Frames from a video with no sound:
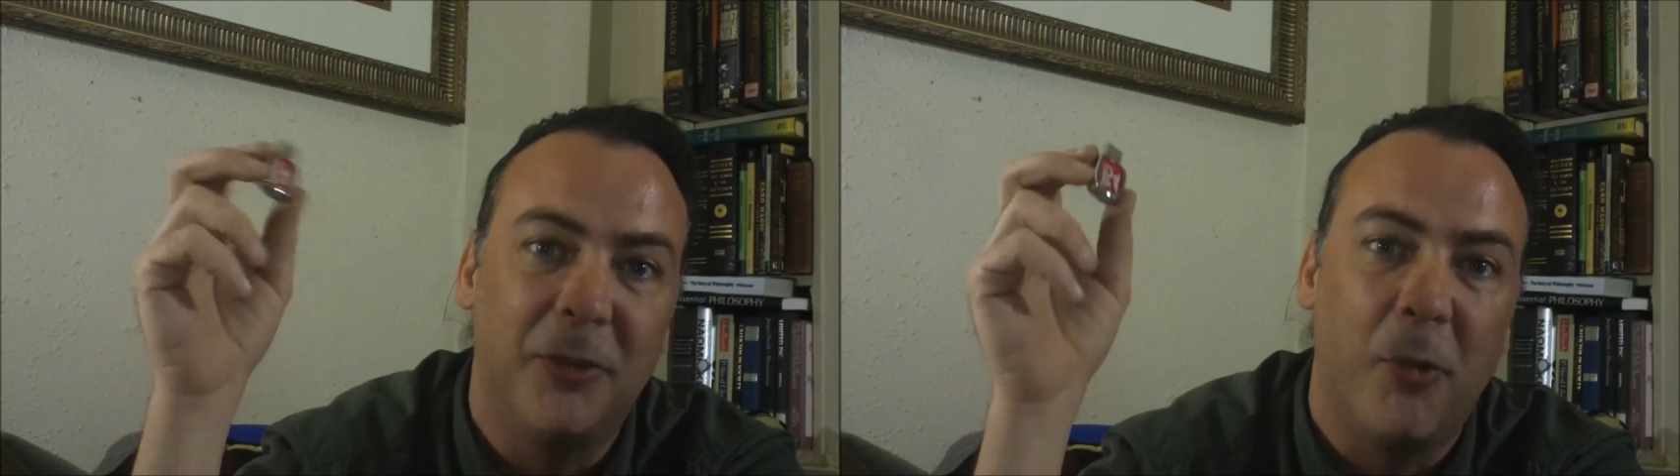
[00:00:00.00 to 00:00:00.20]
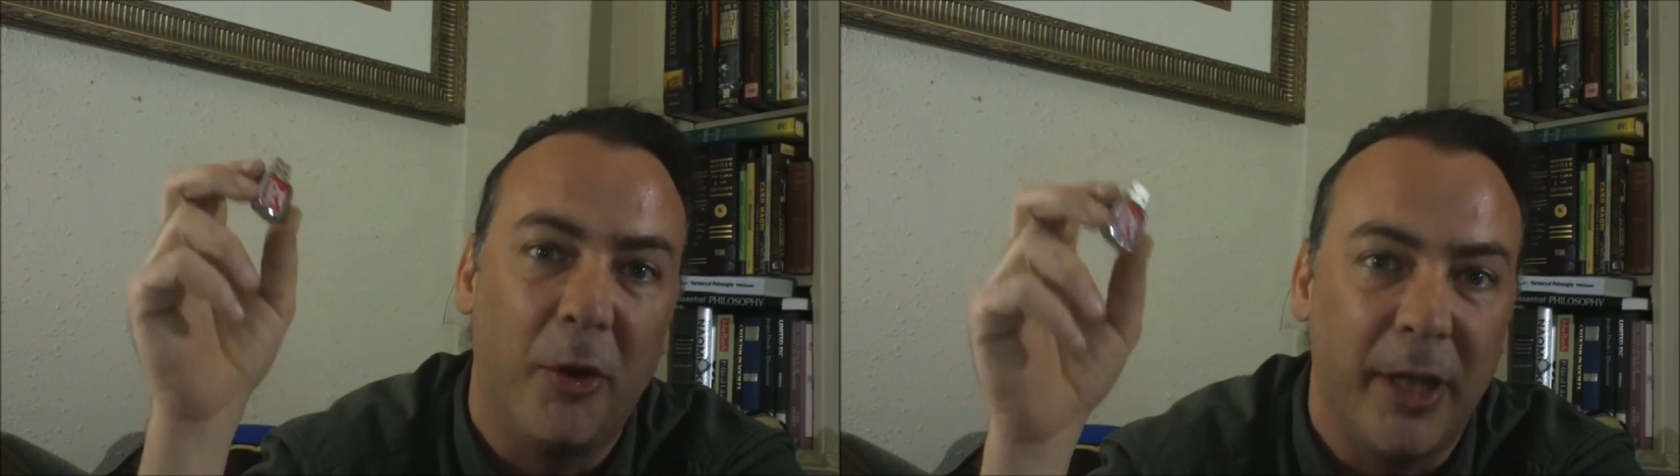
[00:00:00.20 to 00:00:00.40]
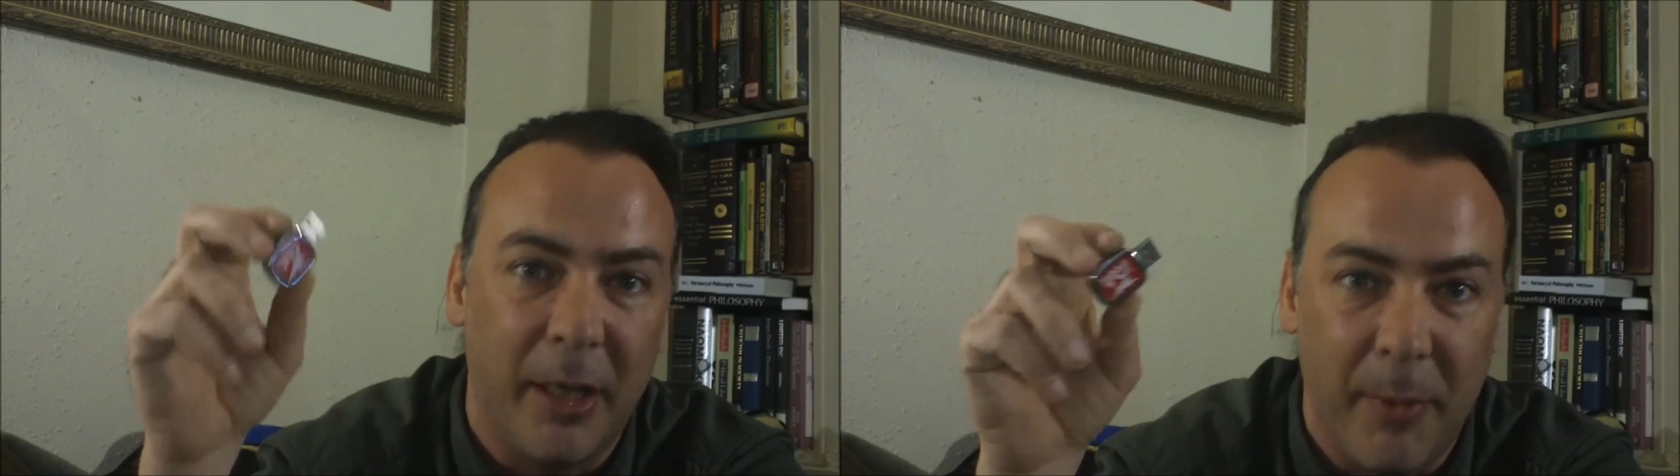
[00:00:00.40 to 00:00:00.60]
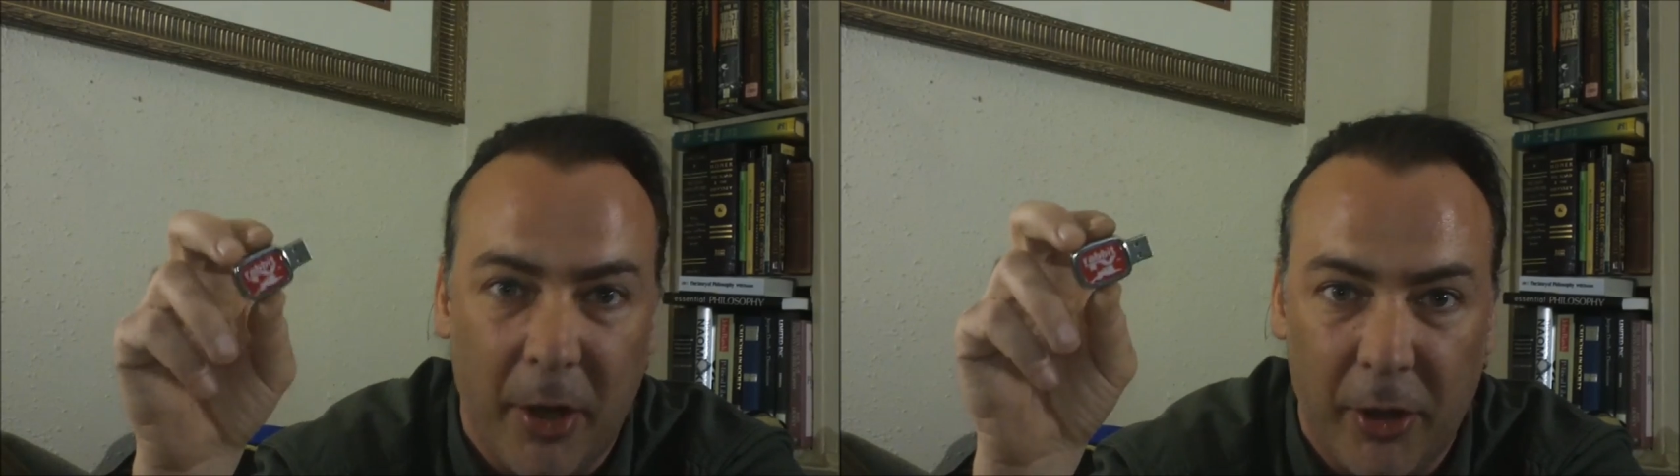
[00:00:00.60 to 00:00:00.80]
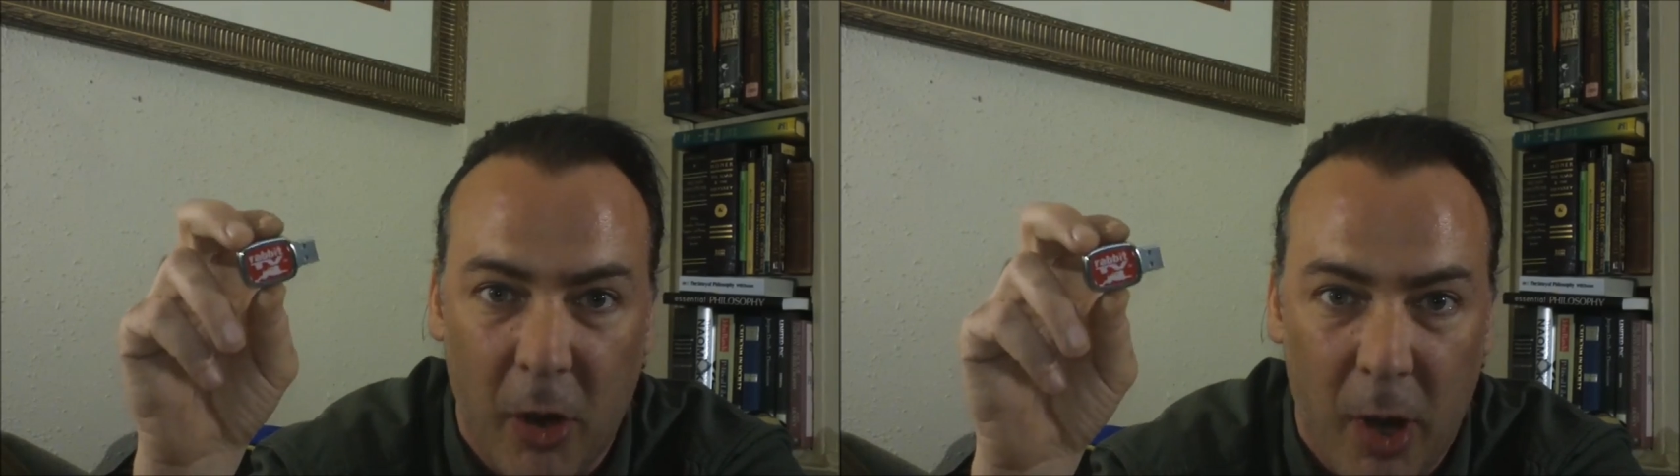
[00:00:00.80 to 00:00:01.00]
it's worth it to
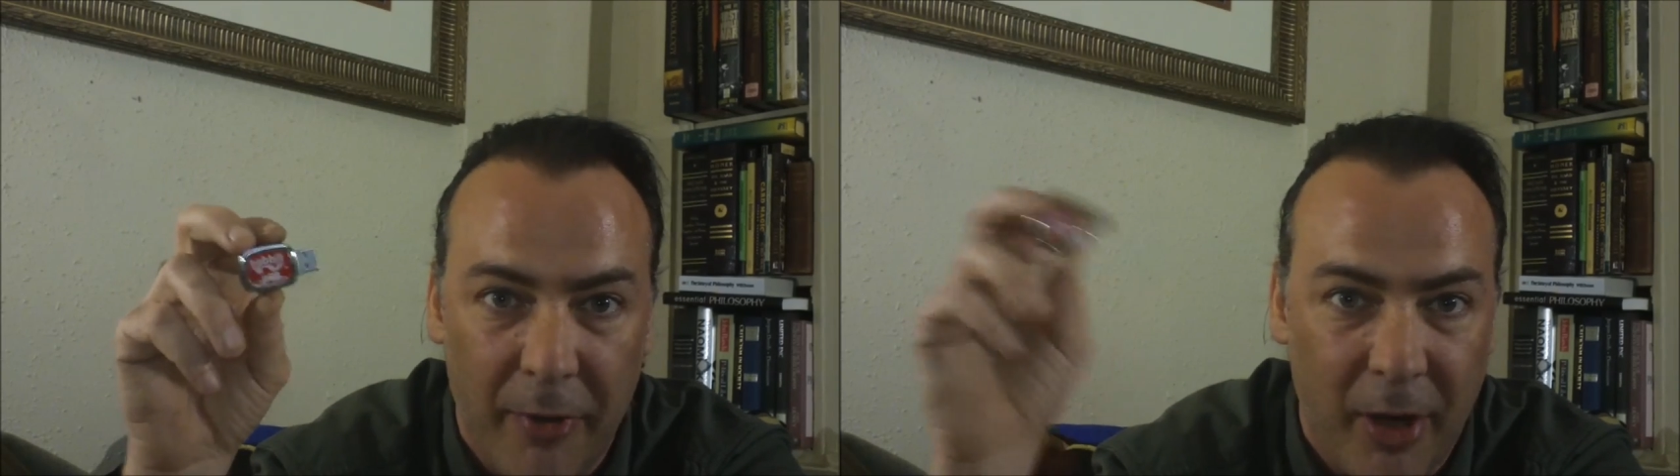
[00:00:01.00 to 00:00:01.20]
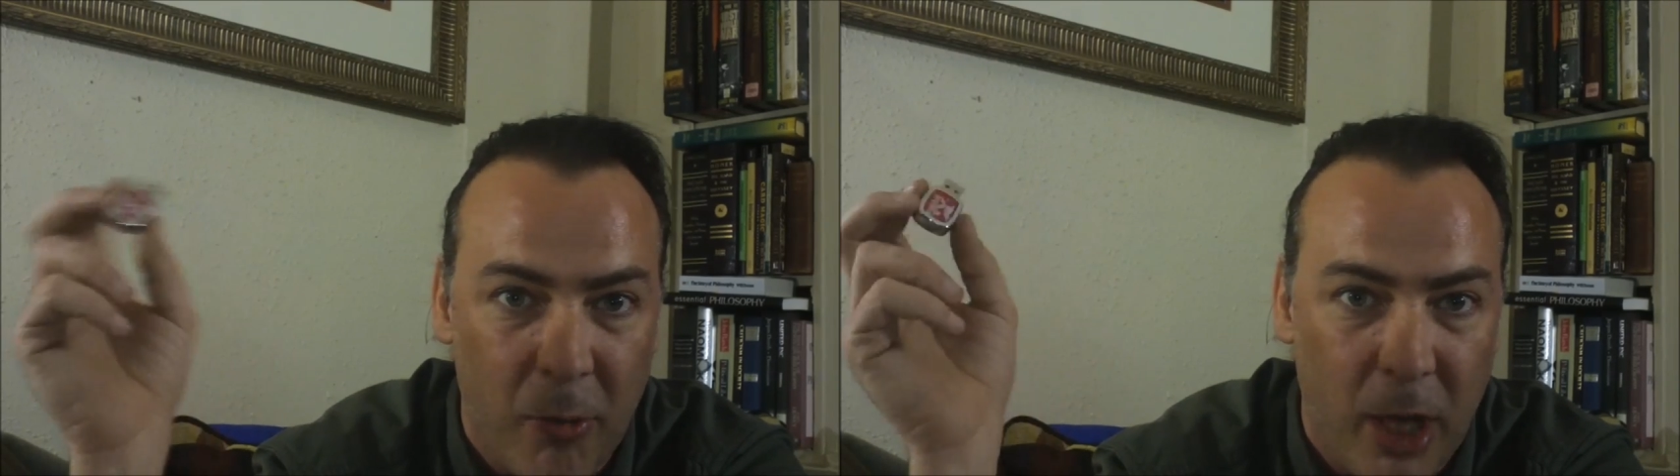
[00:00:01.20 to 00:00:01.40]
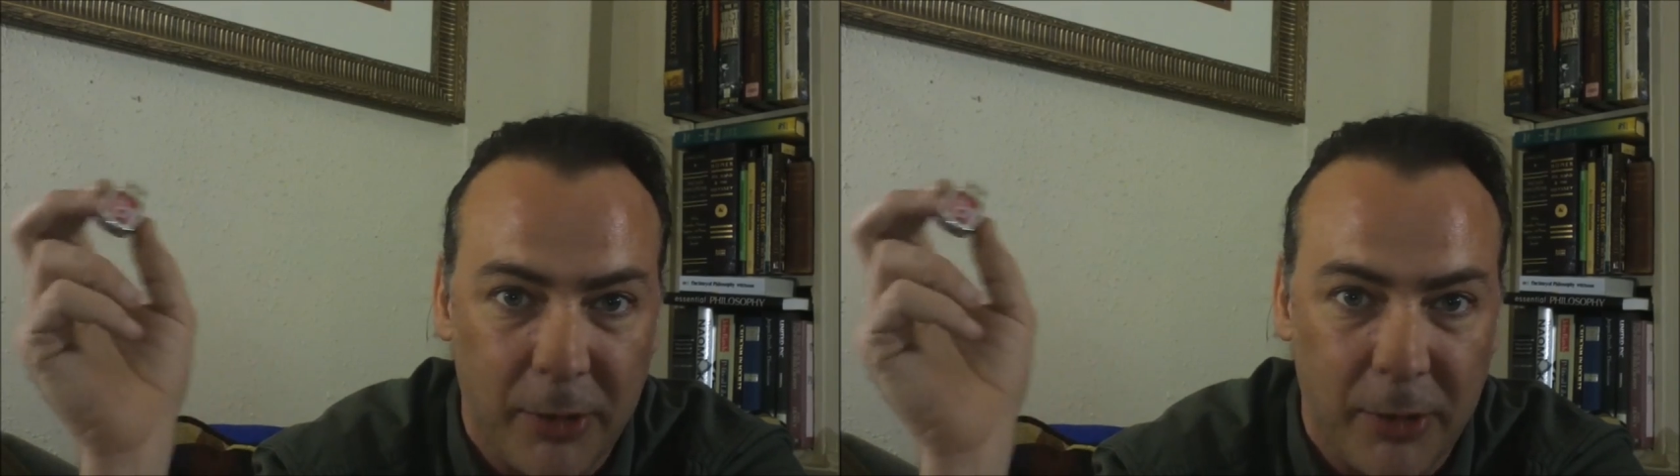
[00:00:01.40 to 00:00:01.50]
be able to go on there and